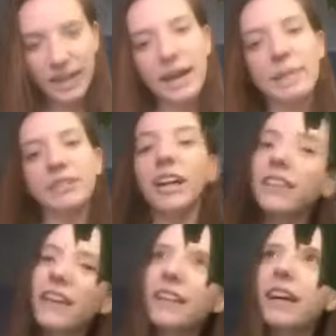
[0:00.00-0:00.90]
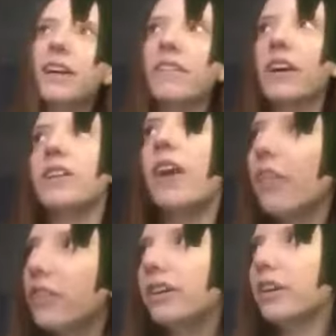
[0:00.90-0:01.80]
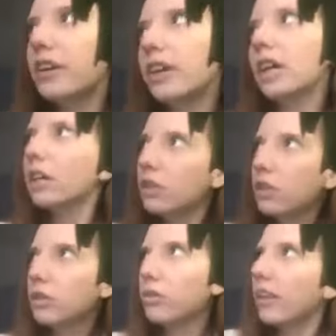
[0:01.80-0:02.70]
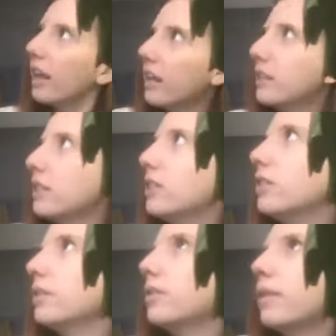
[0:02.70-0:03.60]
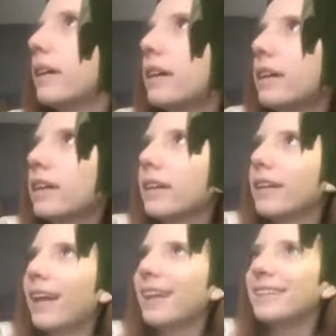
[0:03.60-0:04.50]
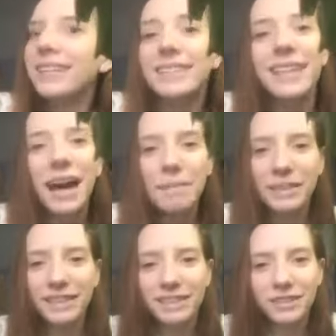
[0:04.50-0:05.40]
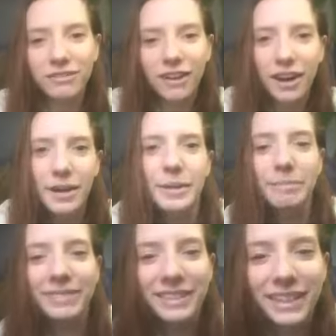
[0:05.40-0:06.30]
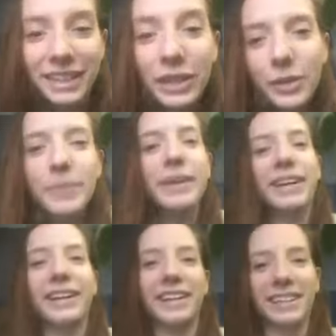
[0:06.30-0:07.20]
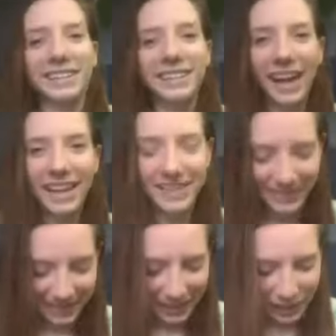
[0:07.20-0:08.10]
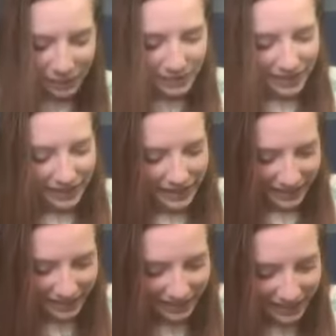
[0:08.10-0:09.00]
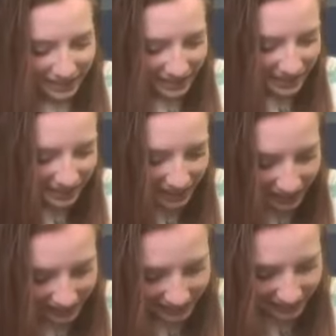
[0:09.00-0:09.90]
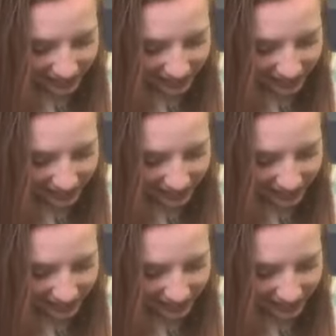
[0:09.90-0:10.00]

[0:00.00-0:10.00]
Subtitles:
I'm trying to think of another clue that I can do. And I did not mean to rhyme. Humor! Yes, humor. Yes.